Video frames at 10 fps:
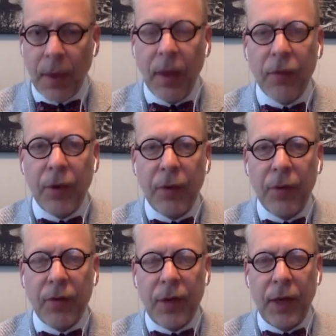that's very
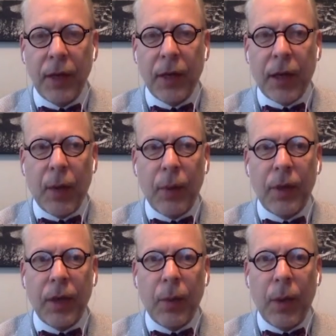risky. Like, I would
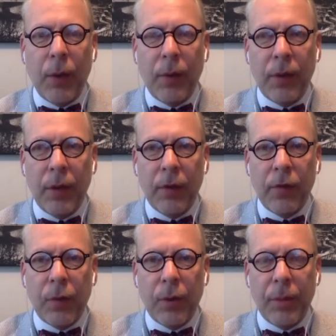get away with it
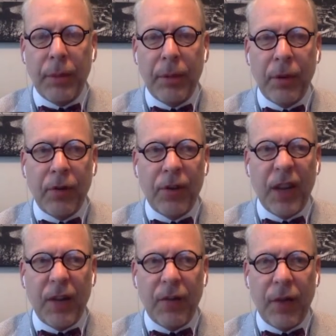for people that are
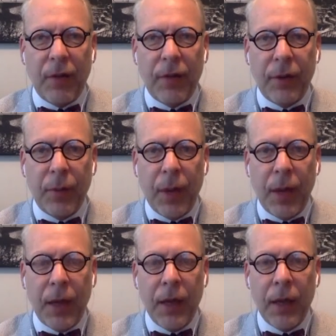standing 5 feet
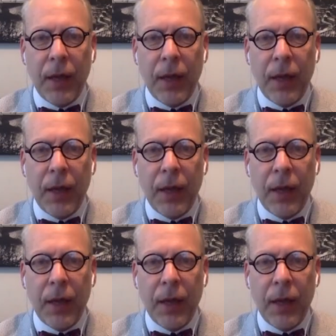away,